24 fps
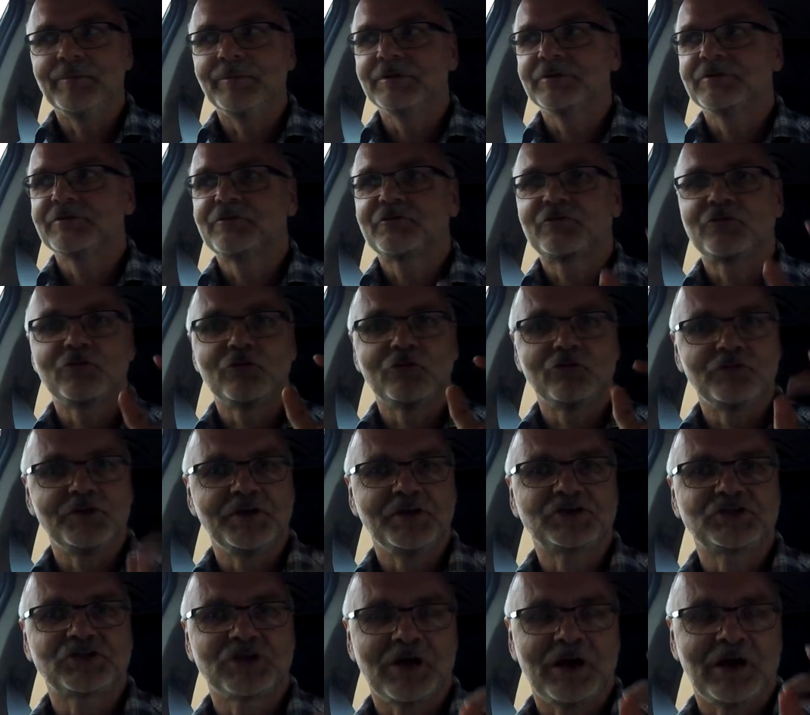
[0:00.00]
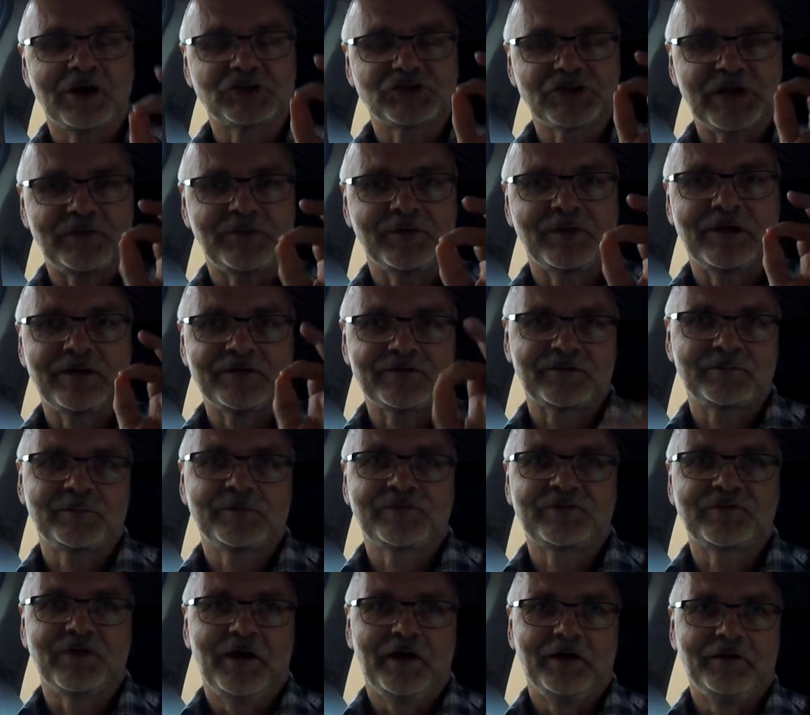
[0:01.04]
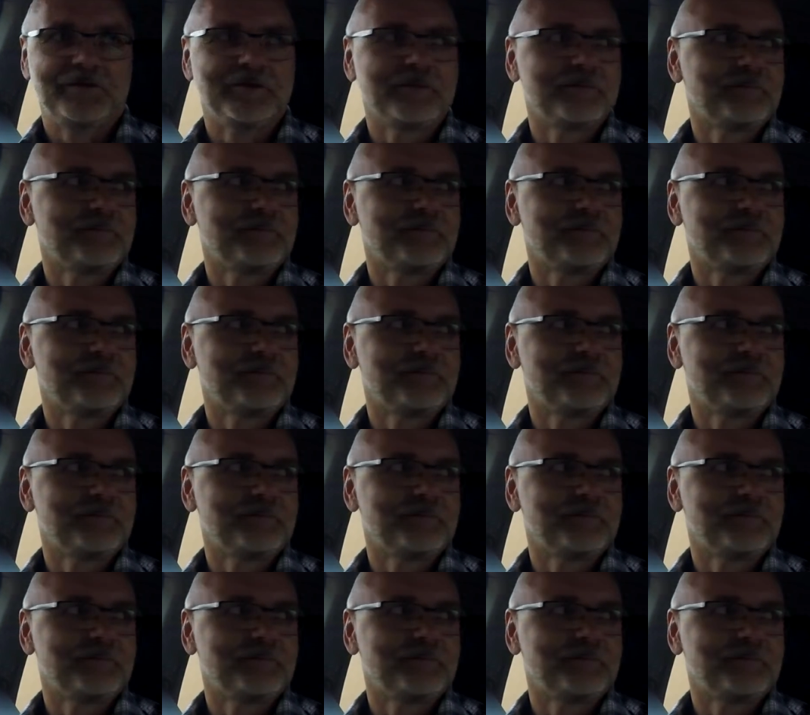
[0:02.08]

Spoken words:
to recharge at the customer side